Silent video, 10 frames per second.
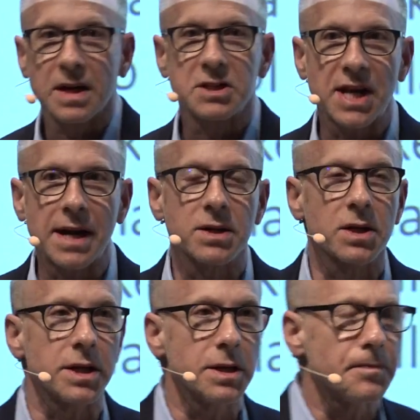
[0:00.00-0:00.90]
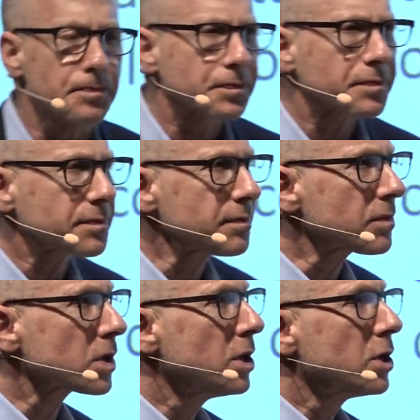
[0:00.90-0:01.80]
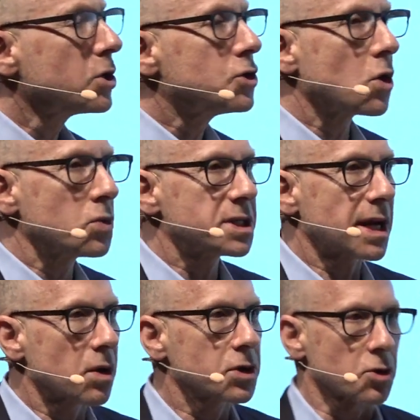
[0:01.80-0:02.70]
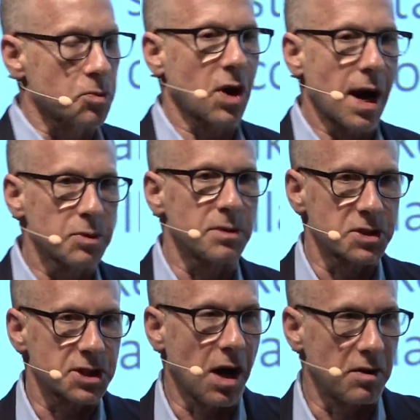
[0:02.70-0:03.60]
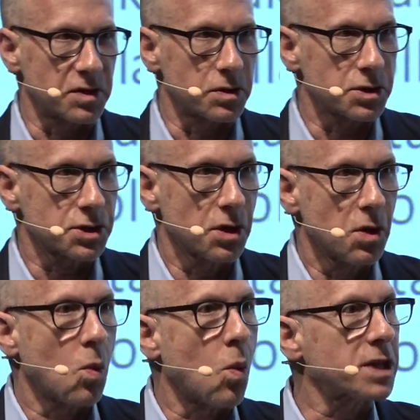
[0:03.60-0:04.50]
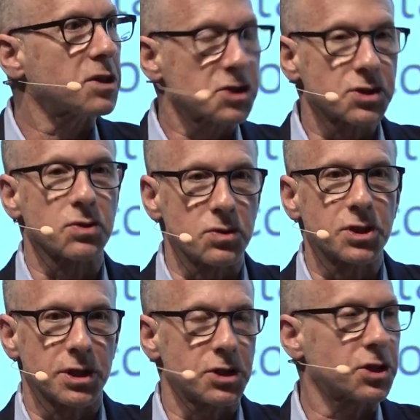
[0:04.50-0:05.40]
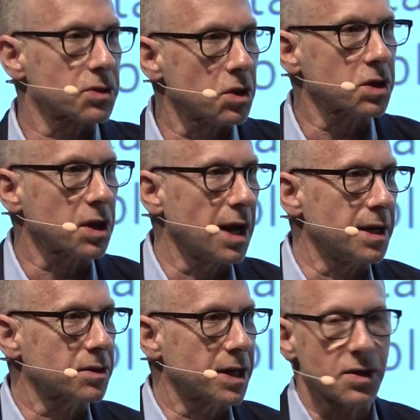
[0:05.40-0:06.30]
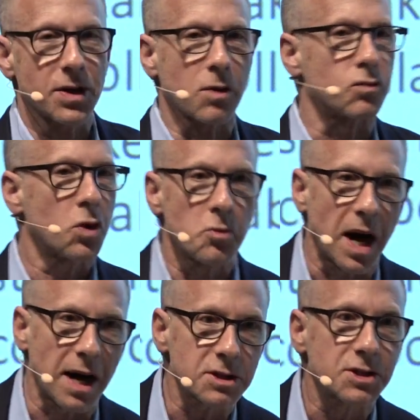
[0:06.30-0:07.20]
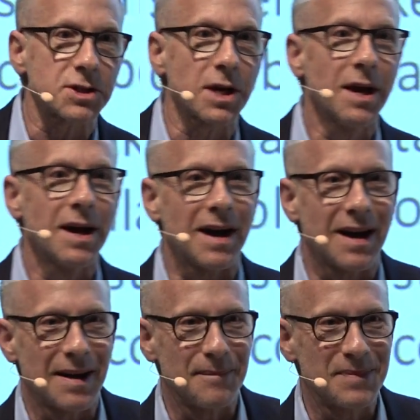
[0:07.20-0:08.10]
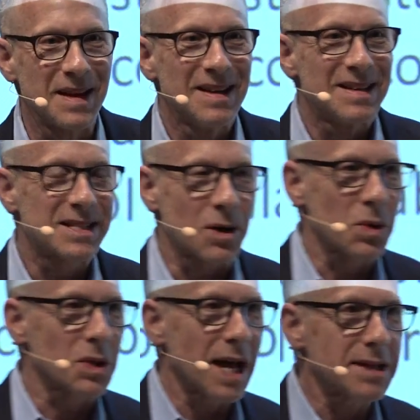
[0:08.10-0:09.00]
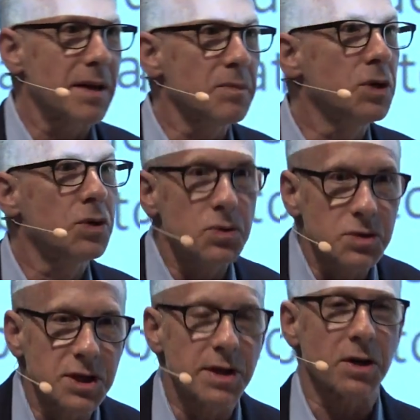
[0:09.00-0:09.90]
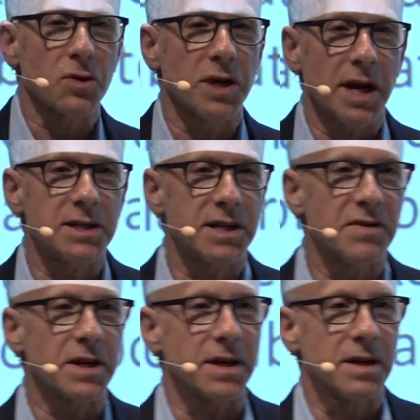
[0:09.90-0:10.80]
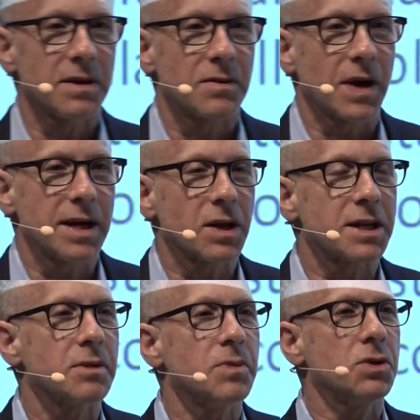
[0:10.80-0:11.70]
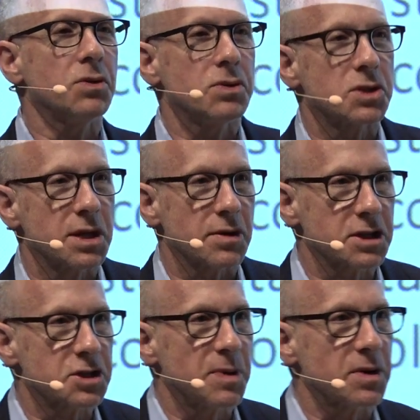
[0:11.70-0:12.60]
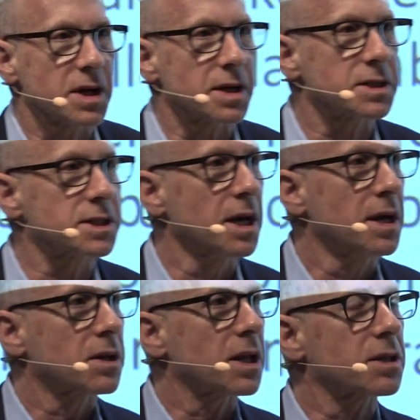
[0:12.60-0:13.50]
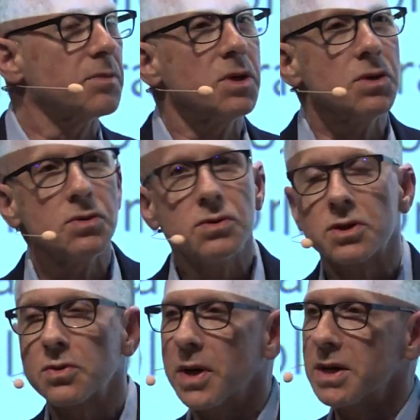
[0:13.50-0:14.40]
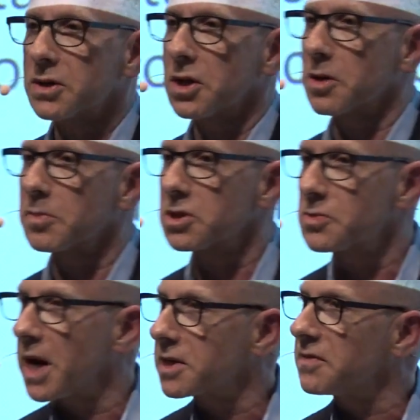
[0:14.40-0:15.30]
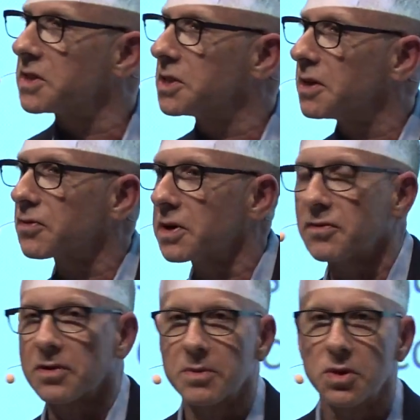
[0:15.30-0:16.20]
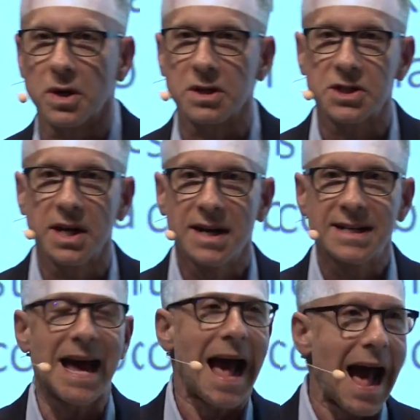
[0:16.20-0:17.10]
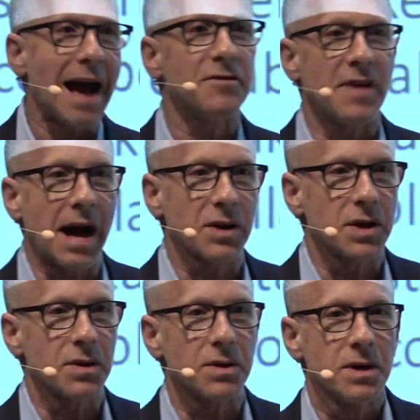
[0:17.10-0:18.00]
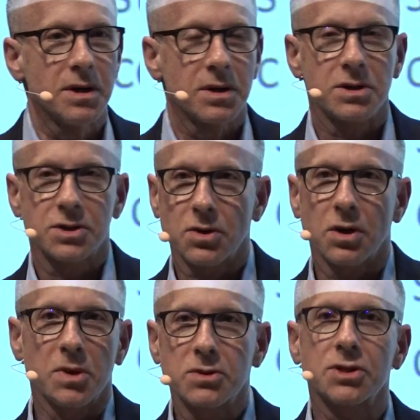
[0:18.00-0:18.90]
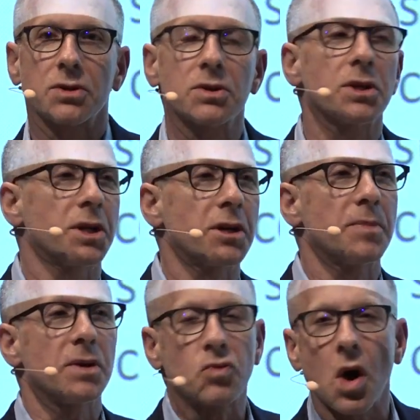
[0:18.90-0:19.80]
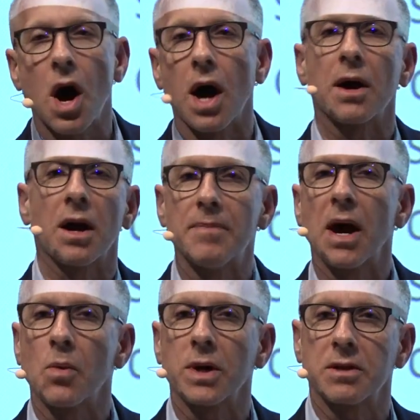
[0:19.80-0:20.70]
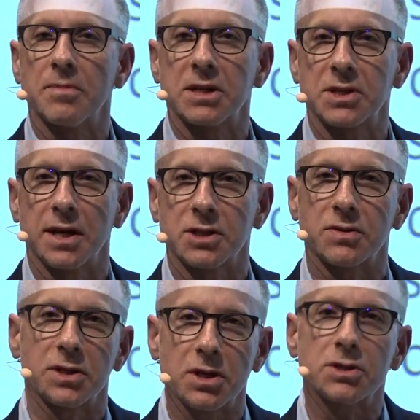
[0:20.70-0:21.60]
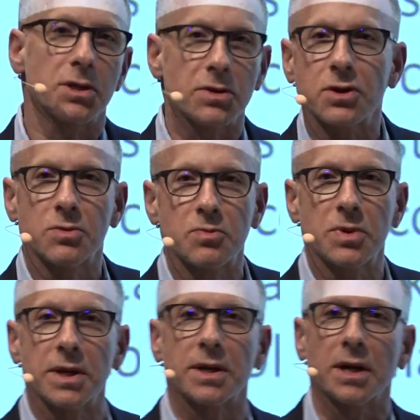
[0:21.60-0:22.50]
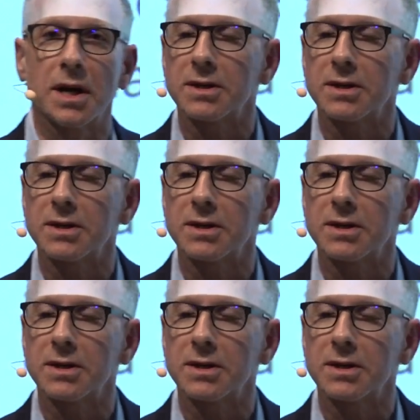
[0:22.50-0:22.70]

Secondly, don't tell your problem solvers what the solution should look like. Like, they're not robots. So let them use their creativity, right? Let them use their experience. Let them use the way that their perspective is different from yours to add value. Because you're almost certainly going to be wrong about what the best answer is, because you're a human being.